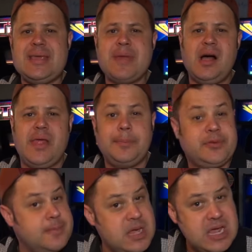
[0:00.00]
email them
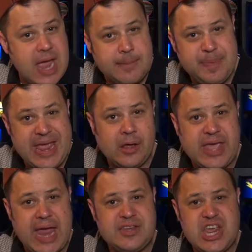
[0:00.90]
to me at
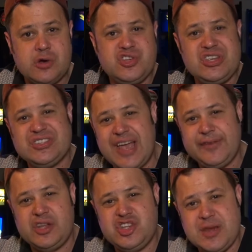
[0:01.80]

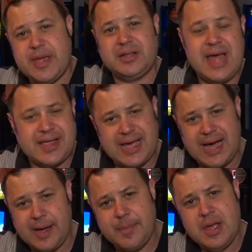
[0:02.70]
blkdog7 at
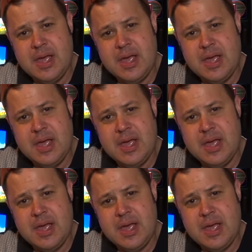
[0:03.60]
gmail.com.